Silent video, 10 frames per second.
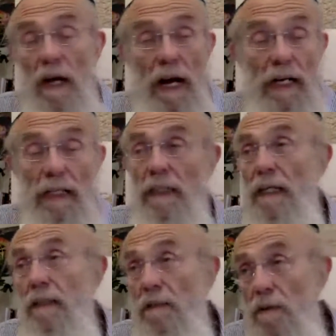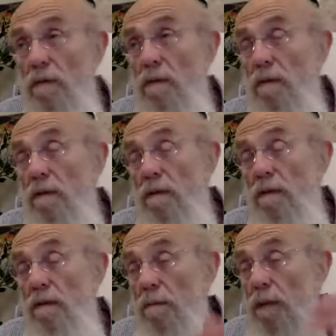I can take the road
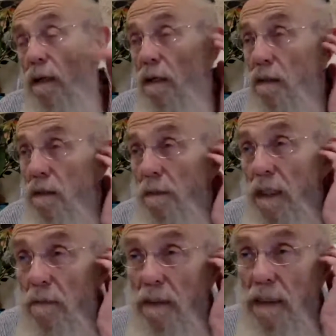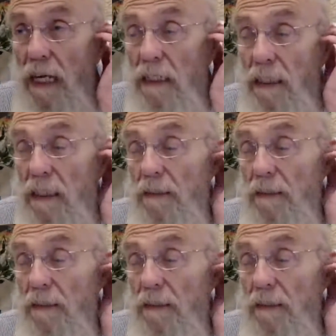to also become a tzaddik.